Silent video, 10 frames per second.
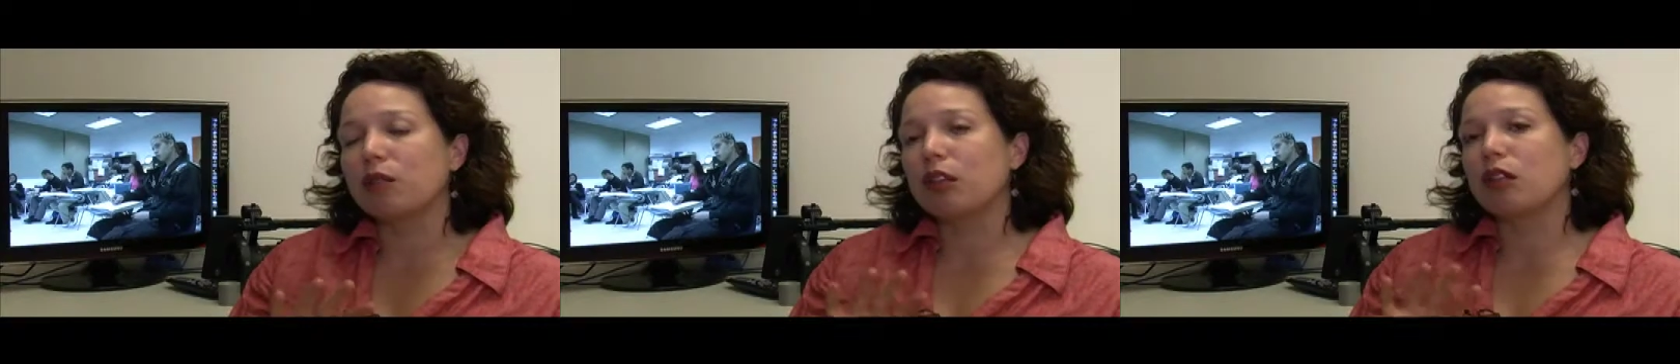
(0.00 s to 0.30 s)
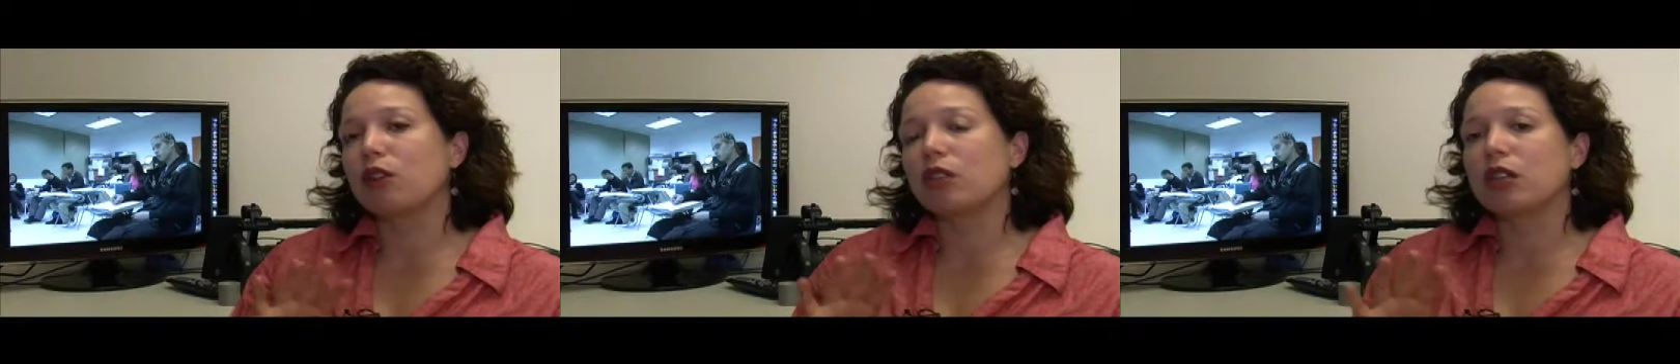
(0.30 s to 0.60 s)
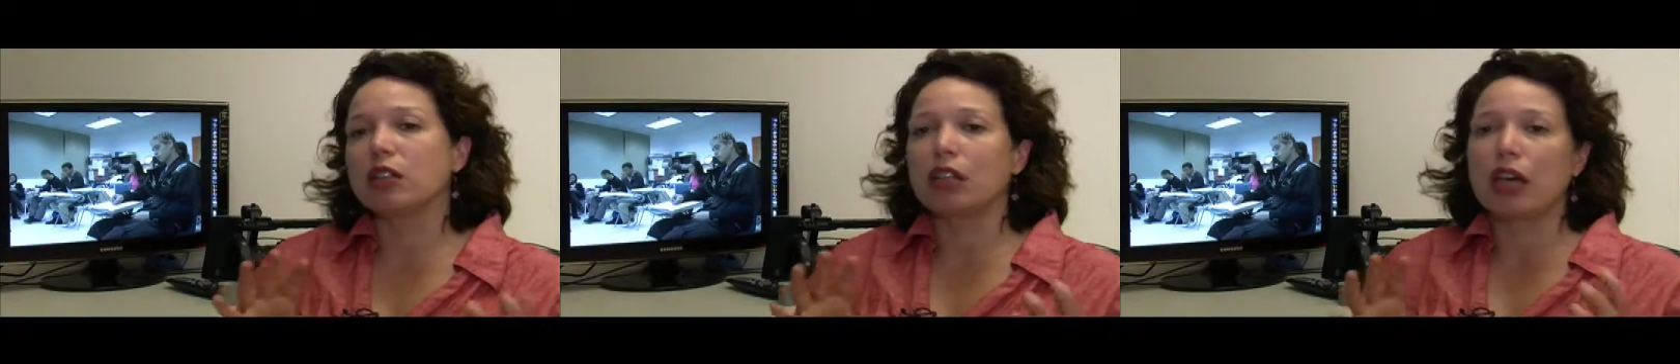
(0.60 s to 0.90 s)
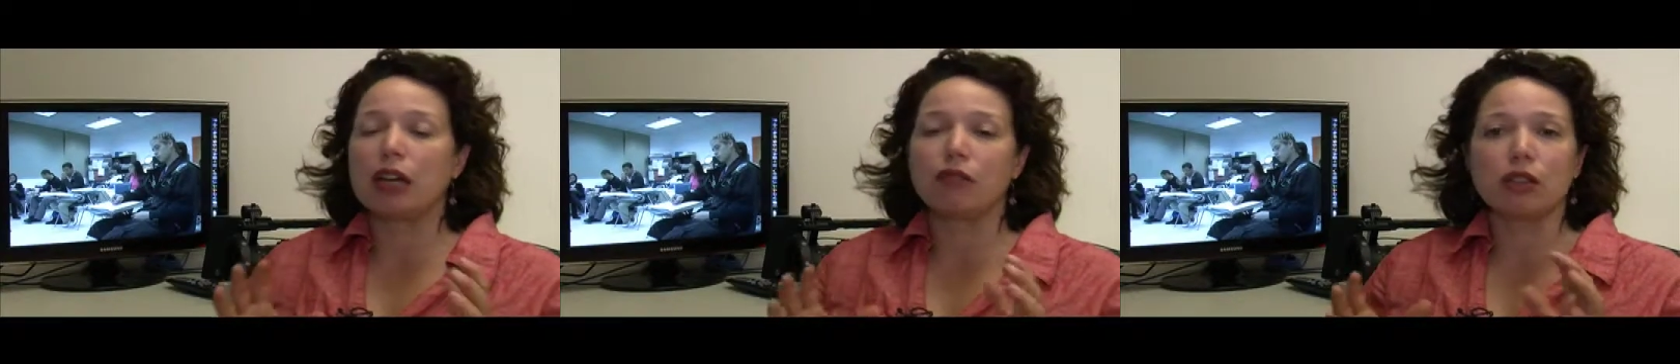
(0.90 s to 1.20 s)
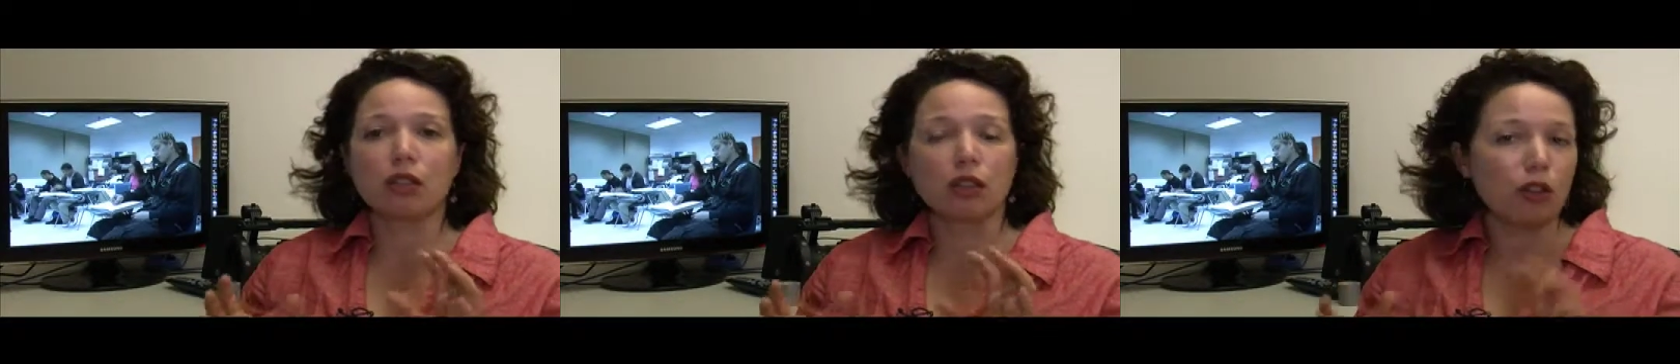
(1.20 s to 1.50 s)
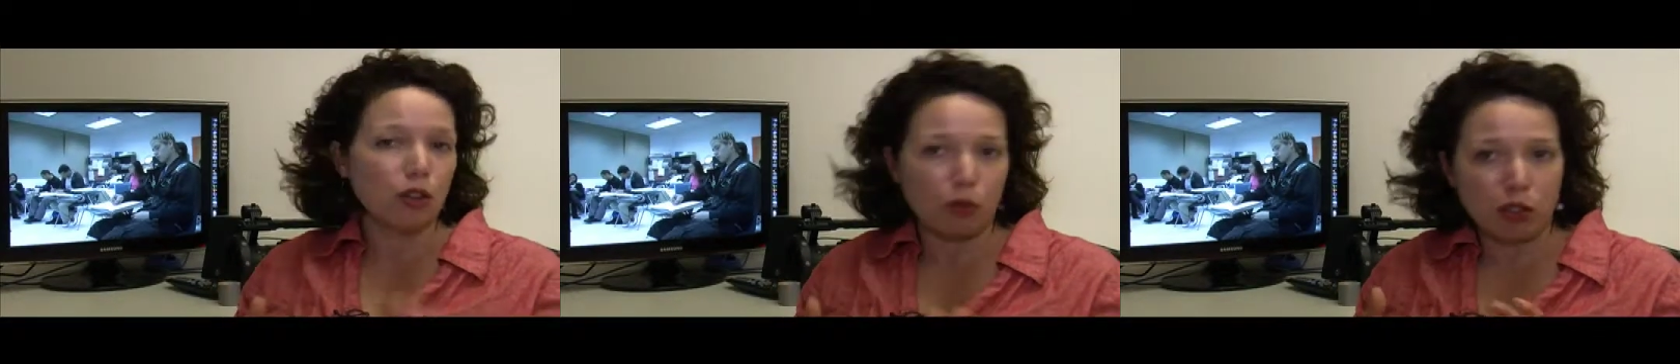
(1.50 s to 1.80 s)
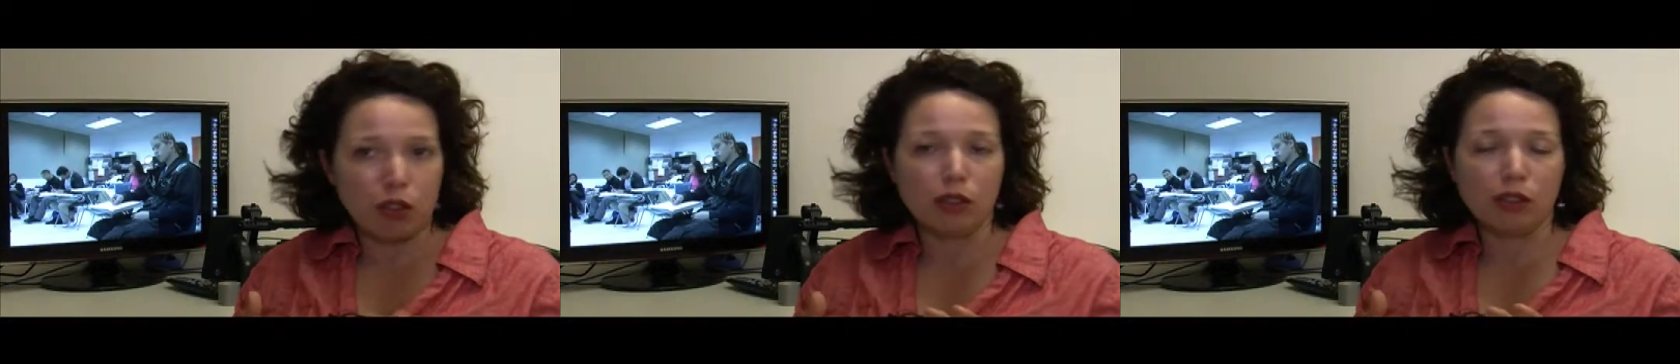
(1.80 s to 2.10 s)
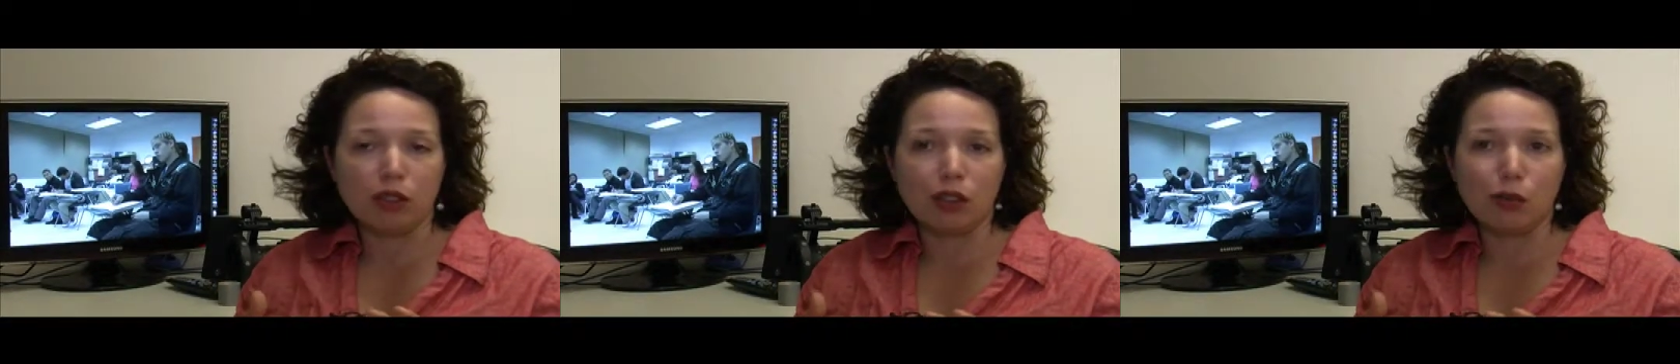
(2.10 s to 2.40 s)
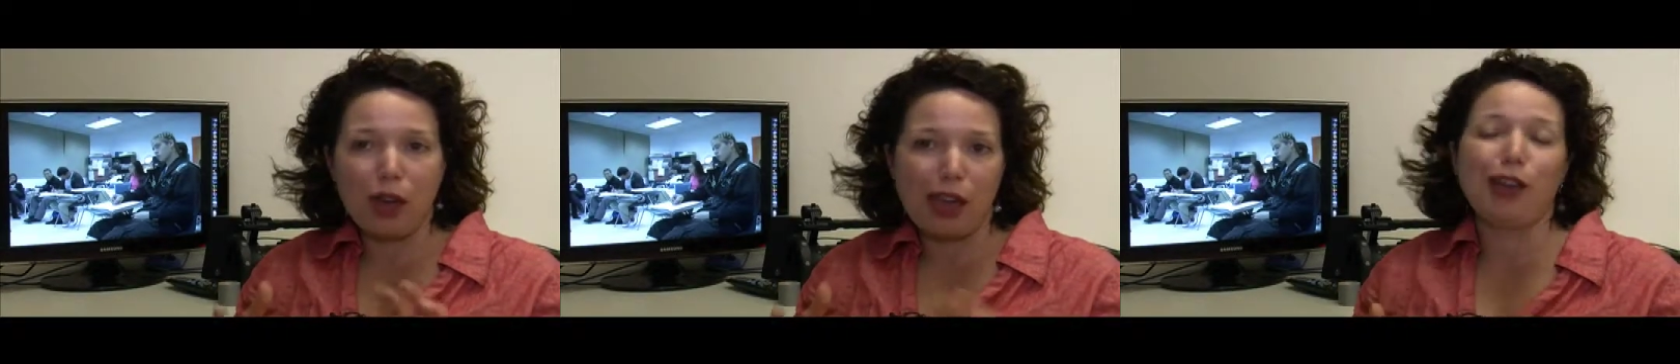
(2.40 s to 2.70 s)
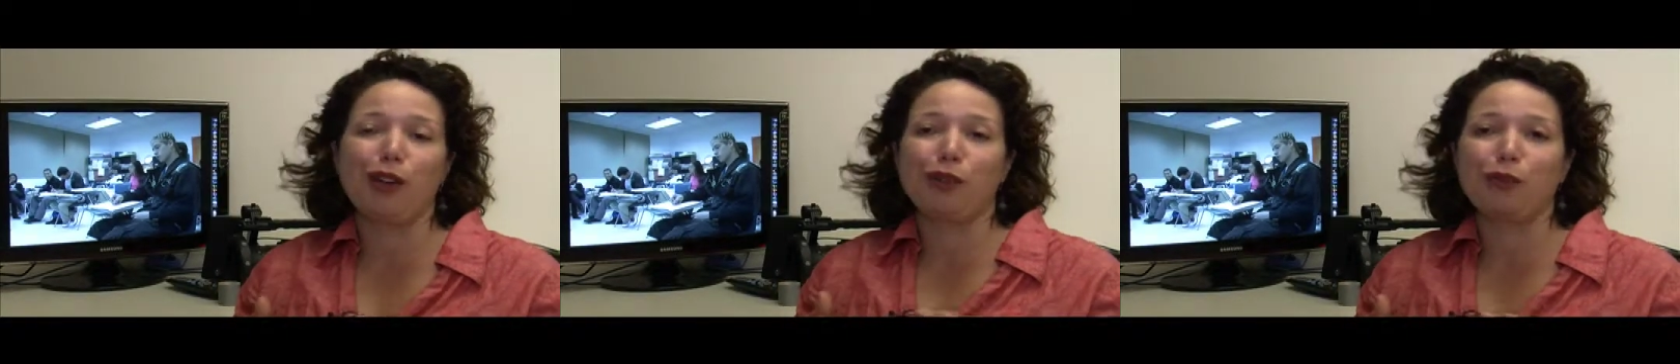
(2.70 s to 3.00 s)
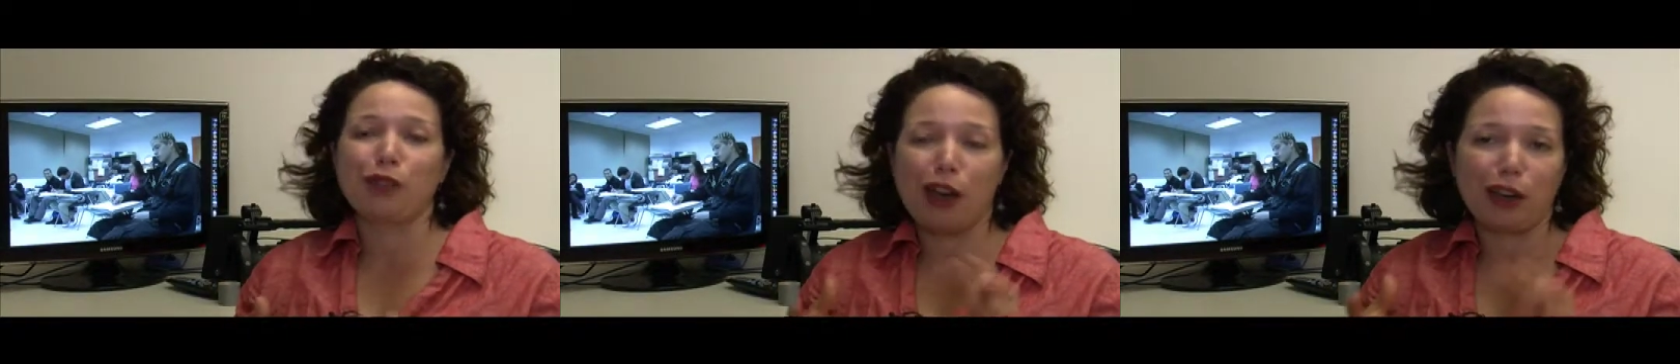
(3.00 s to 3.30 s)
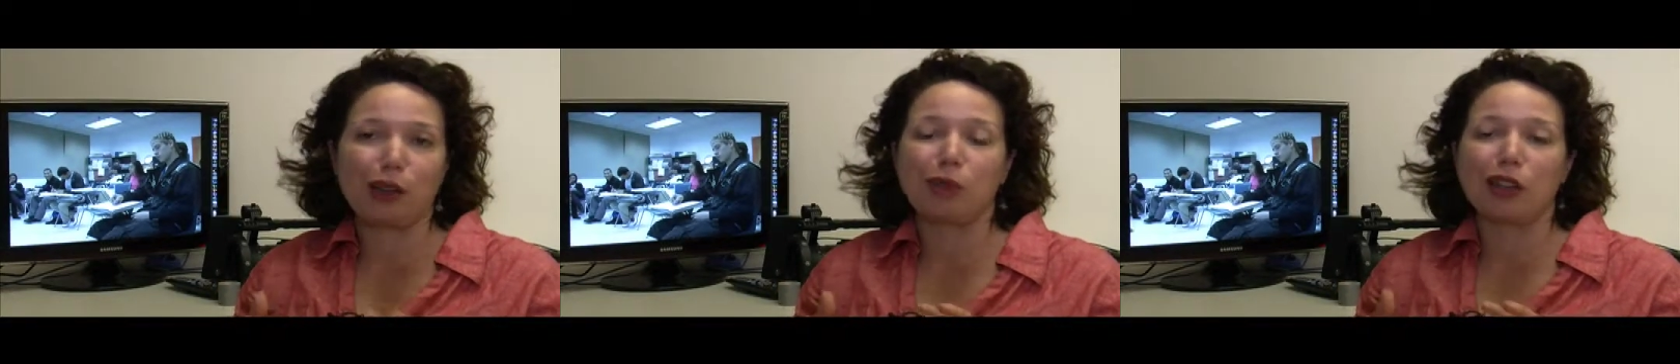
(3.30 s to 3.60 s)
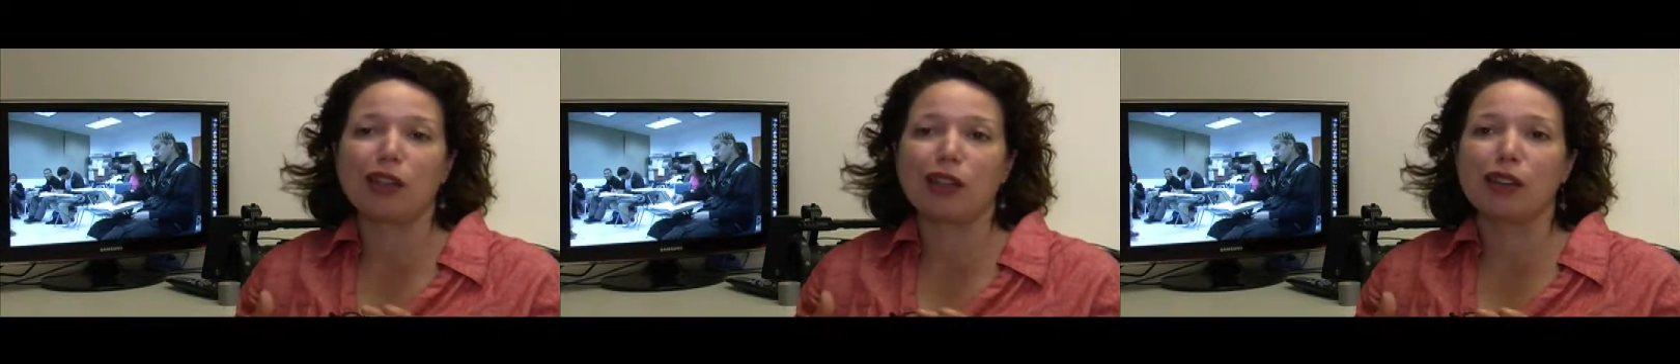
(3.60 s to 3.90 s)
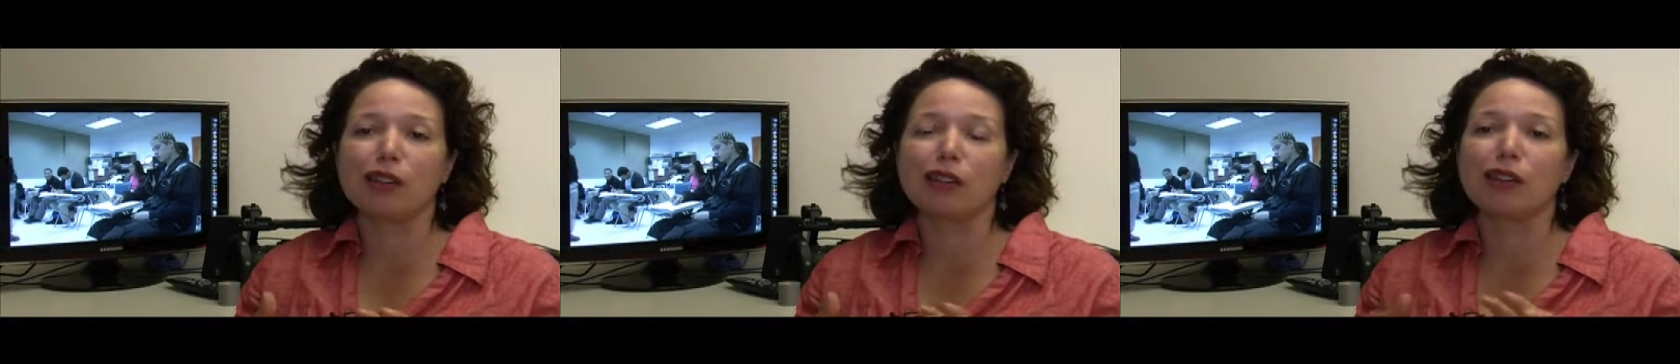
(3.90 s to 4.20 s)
when he goes into kind of his colloquial way of talking with the kids,